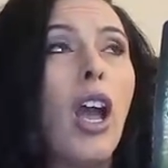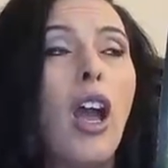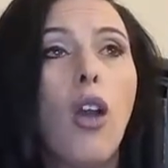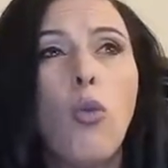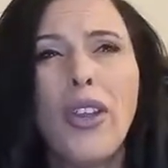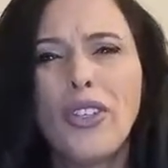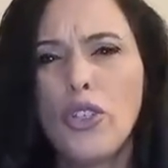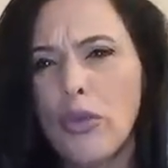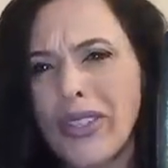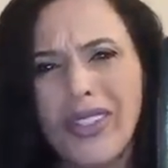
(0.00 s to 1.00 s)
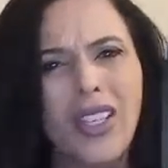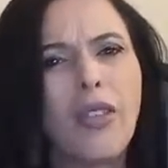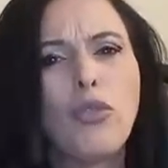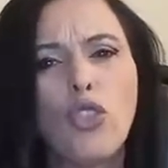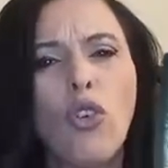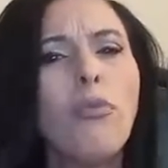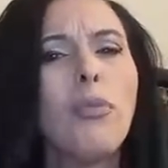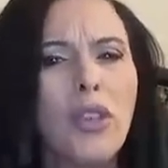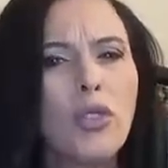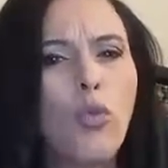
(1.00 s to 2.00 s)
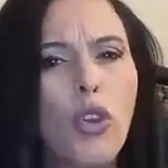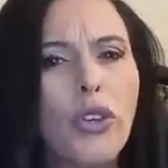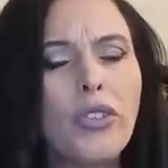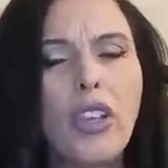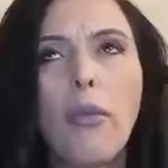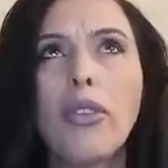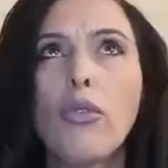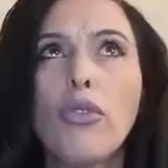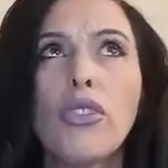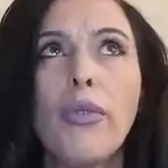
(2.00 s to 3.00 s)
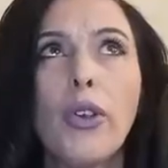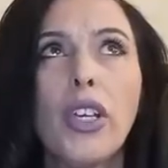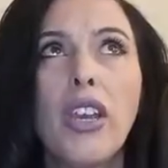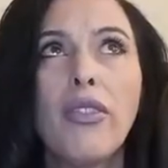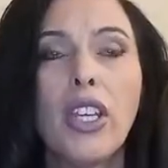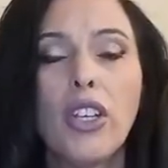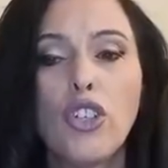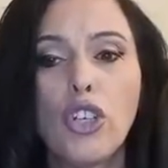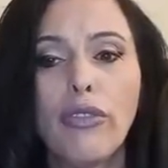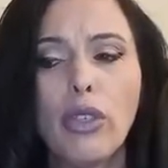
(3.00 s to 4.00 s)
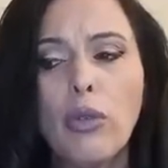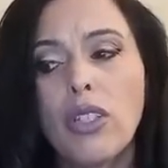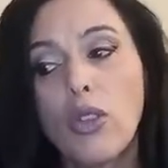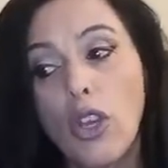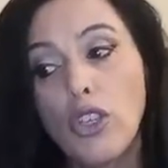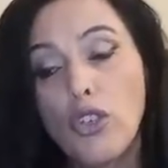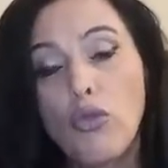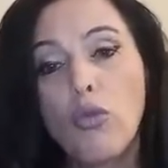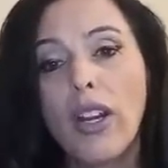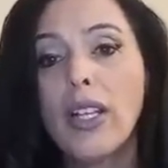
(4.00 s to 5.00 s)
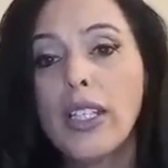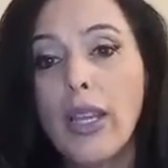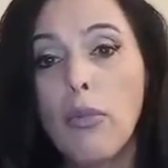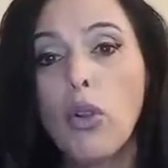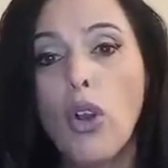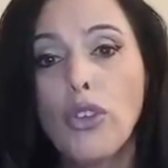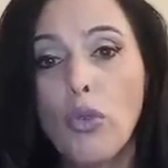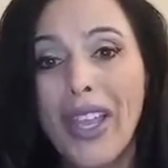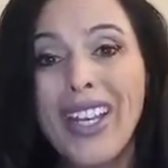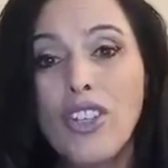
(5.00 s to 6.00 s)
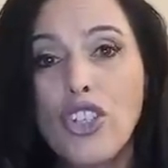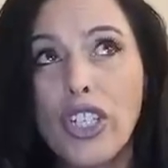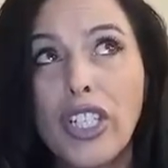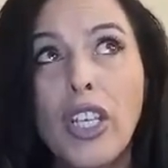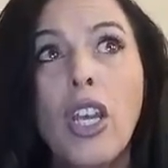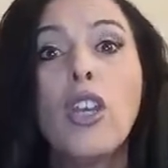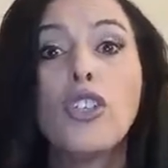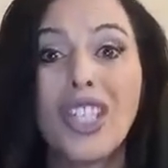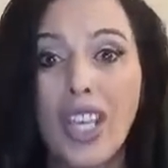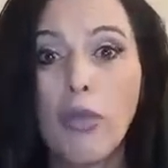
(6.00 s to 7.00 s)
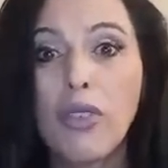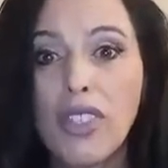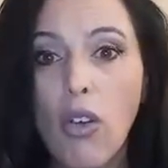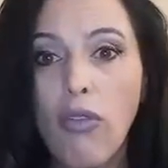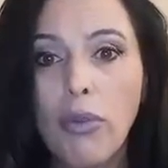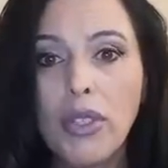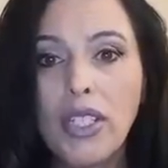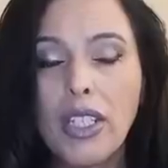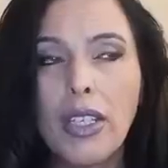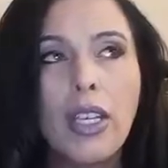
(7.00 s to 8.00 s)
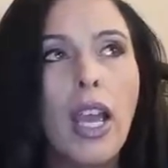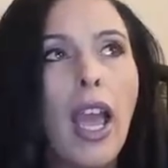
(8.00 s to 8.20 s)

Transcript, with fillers: uh, where you're doing the same job because work is coming through as very heavy energy. For you, it's like you directly apply your energy to keep yourself busy.